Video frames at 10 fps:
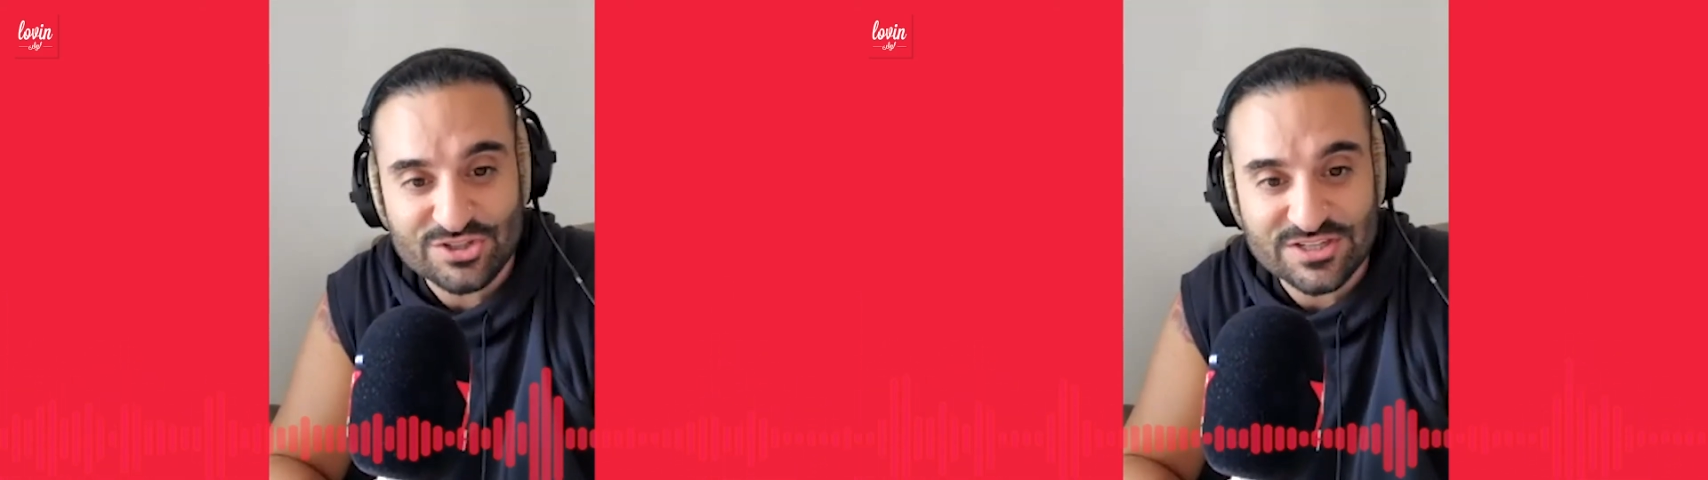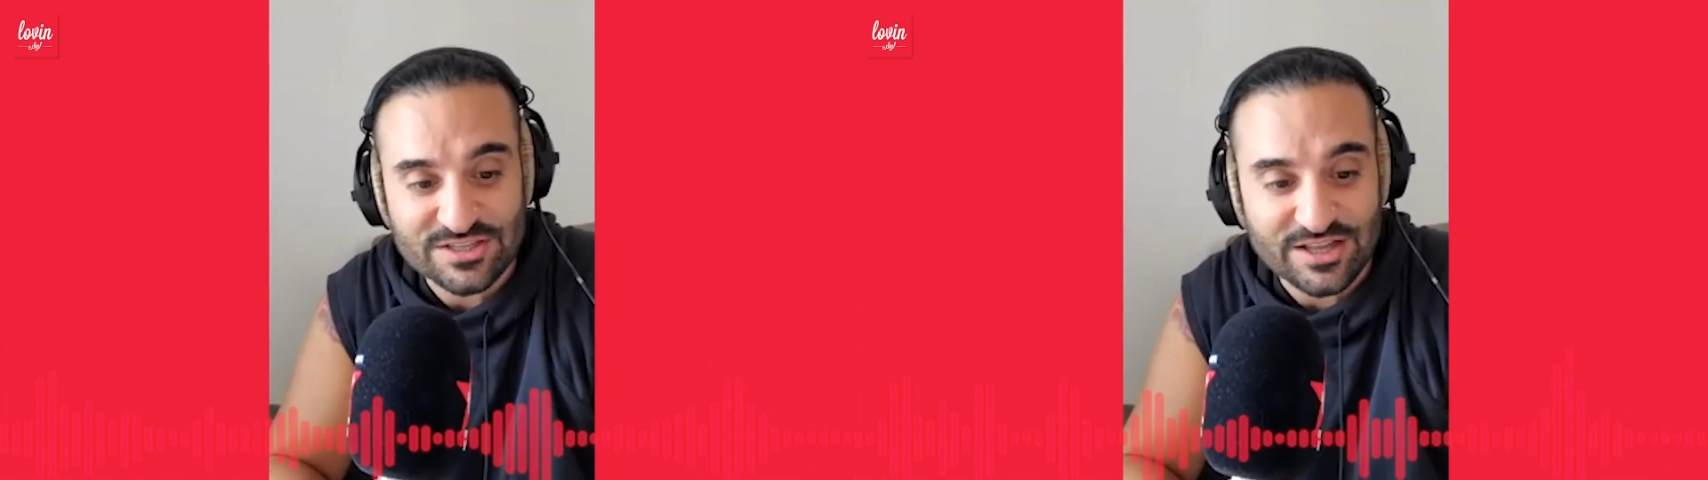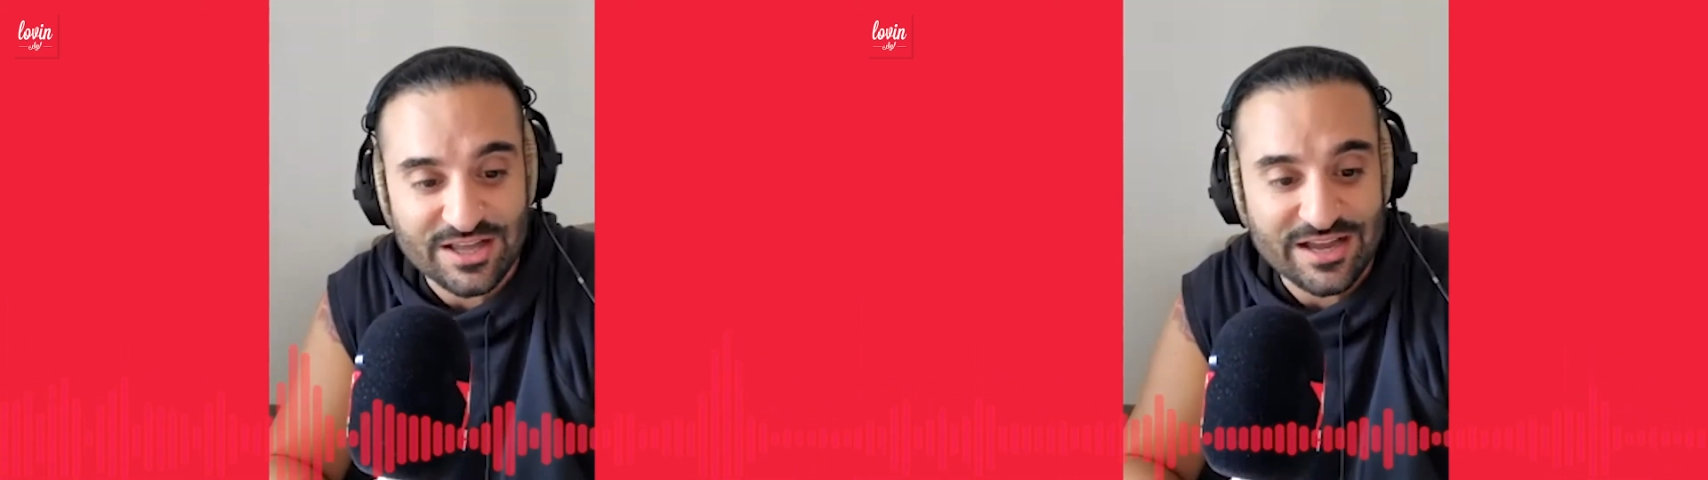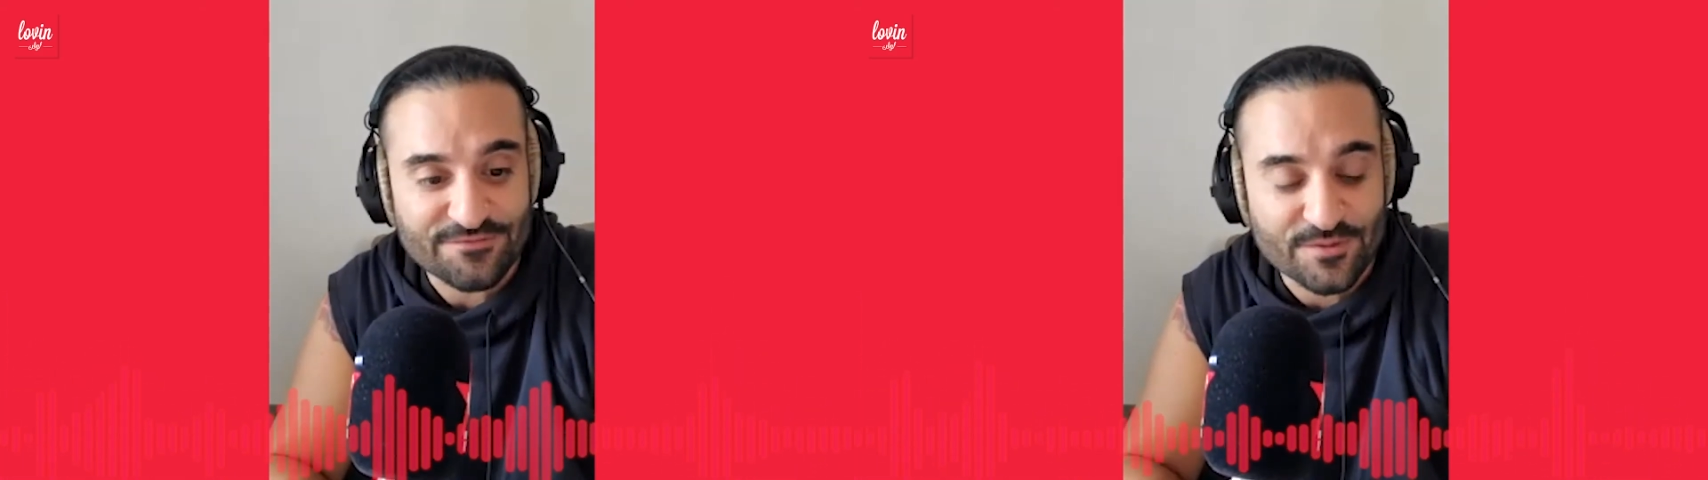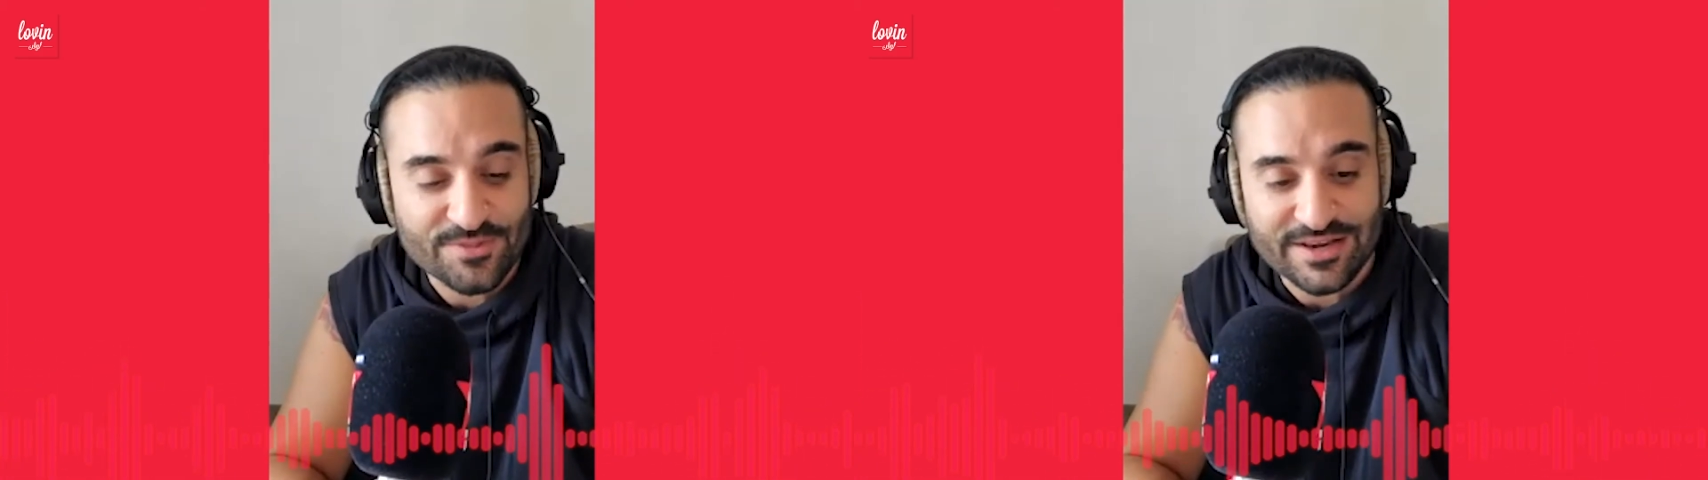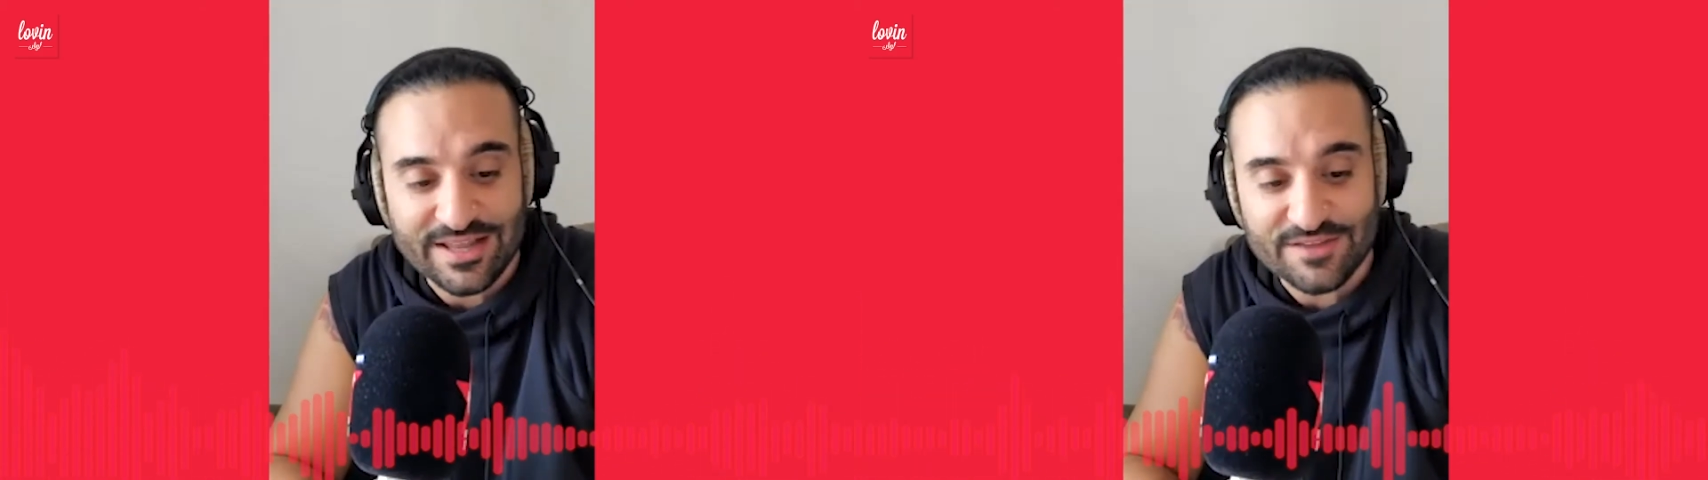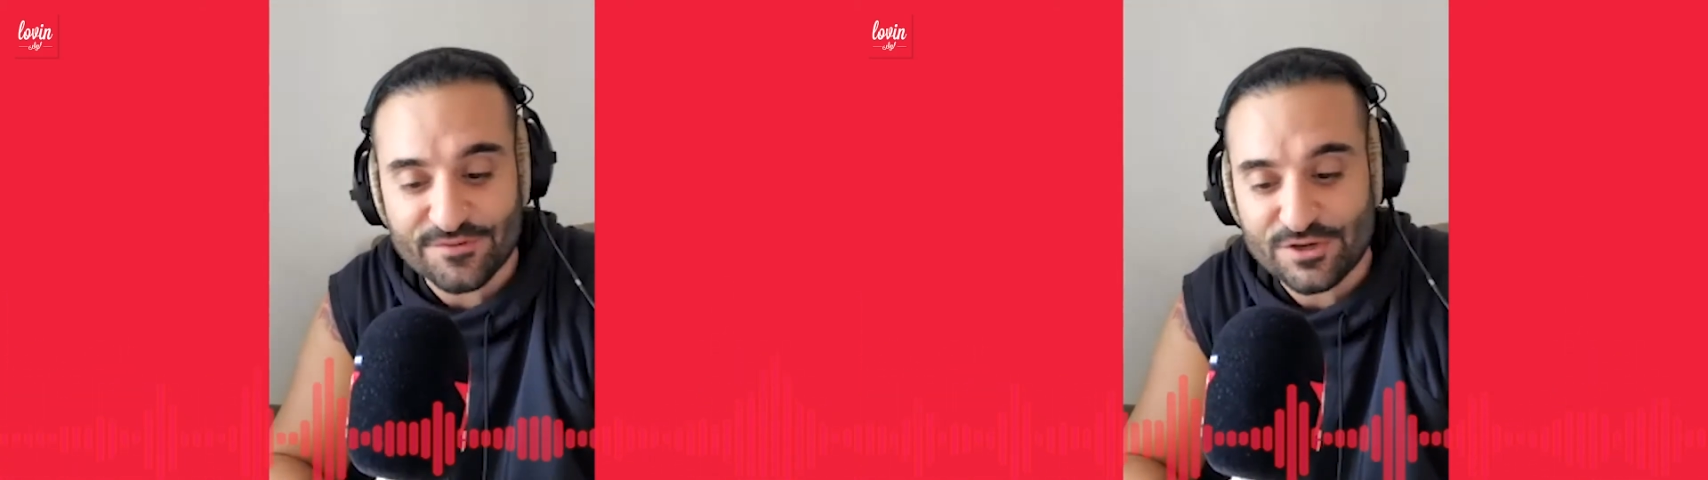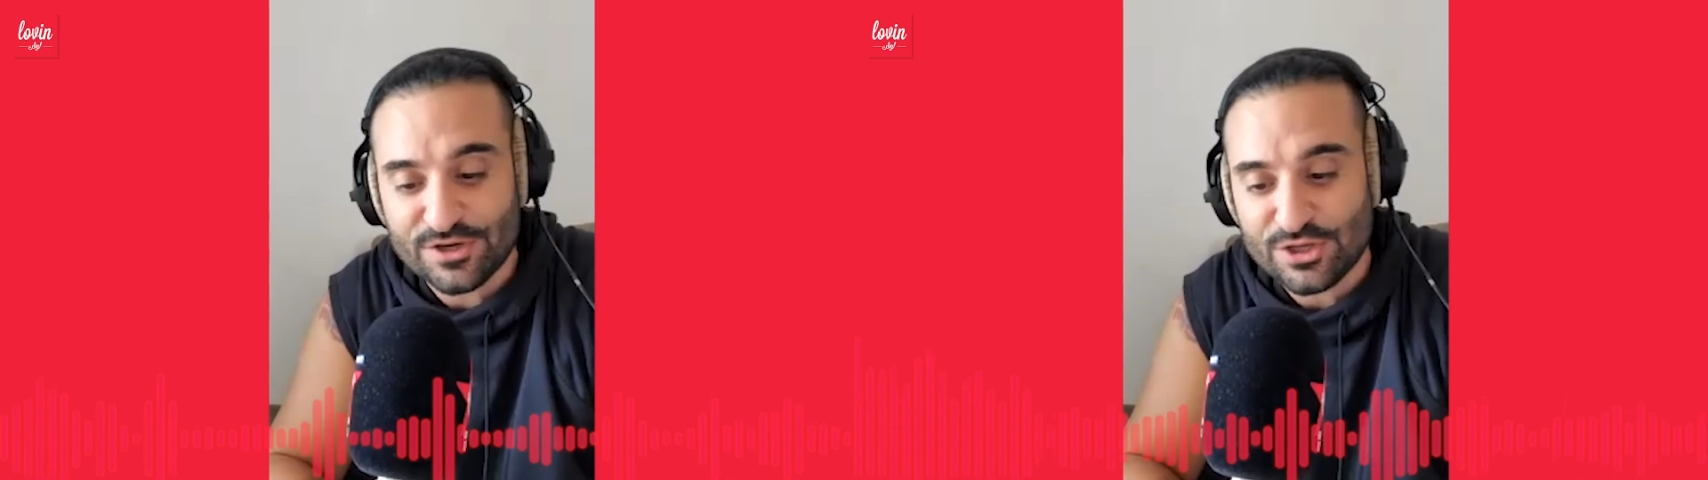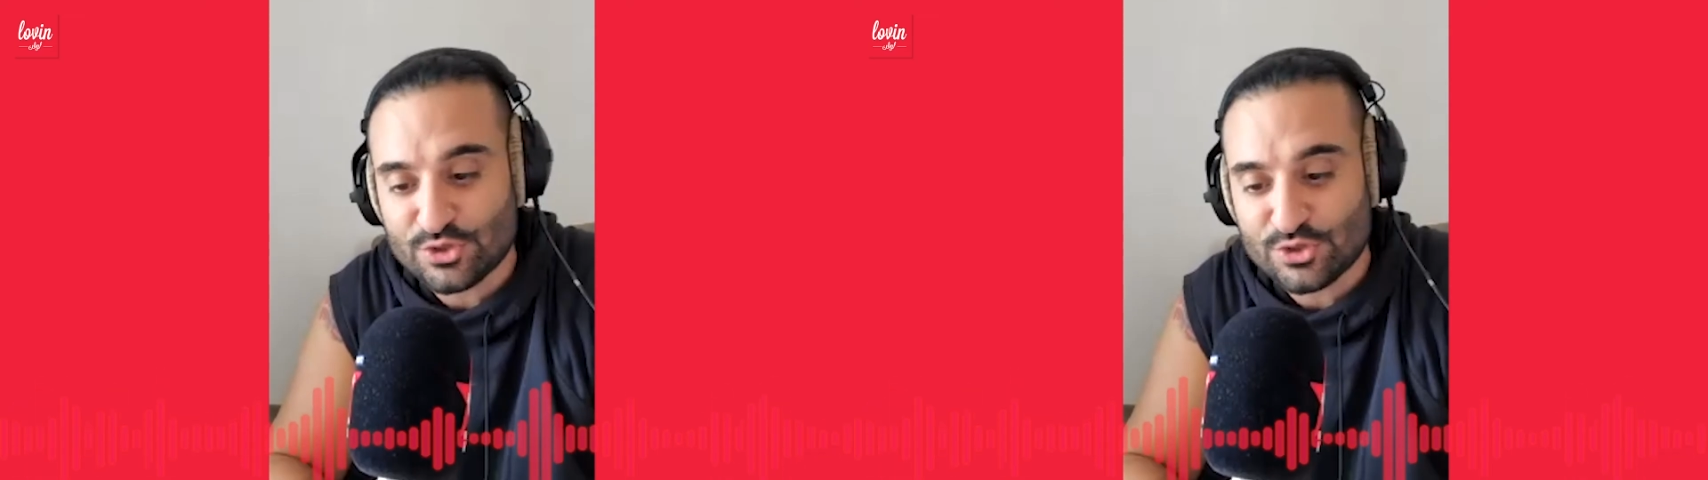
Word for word: She's live from the Lovin'